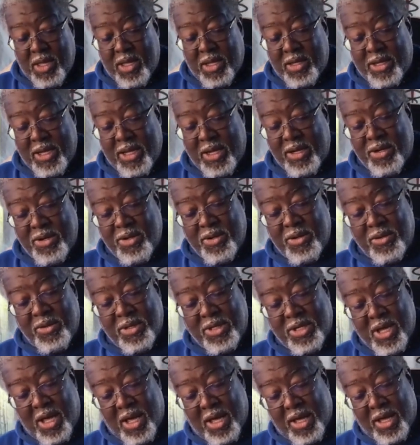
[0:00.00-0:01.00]
And at
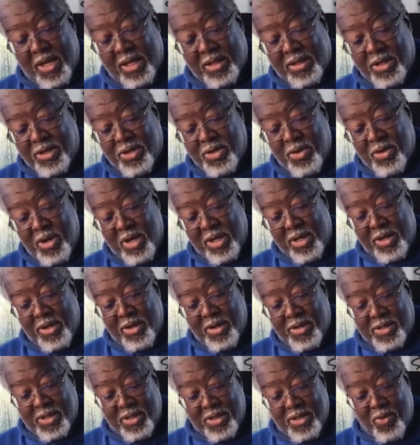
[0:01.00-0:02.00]
noontide, the
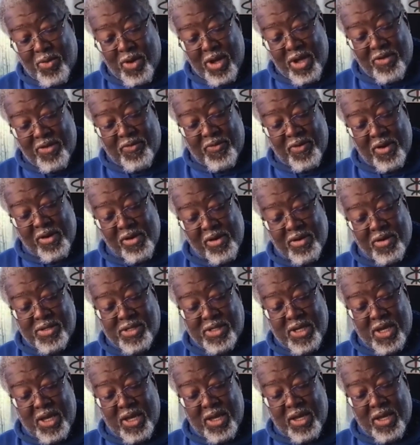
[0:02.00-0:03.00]
toilers and the
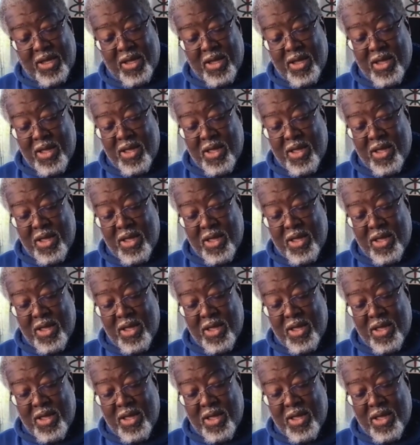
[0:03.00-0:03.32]
wayfarers say,